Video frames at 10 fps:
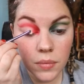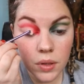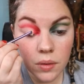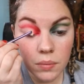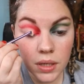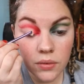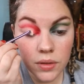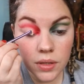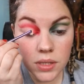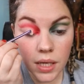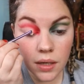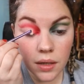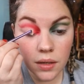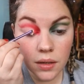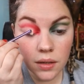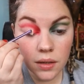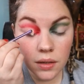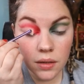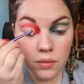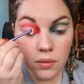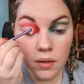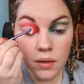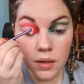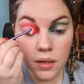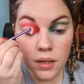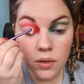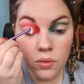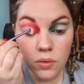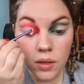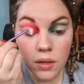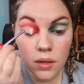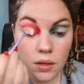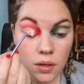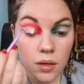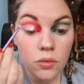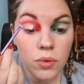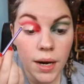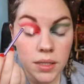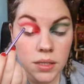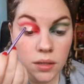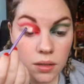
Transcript: and I'm leaving the center, or like the inner corner, red.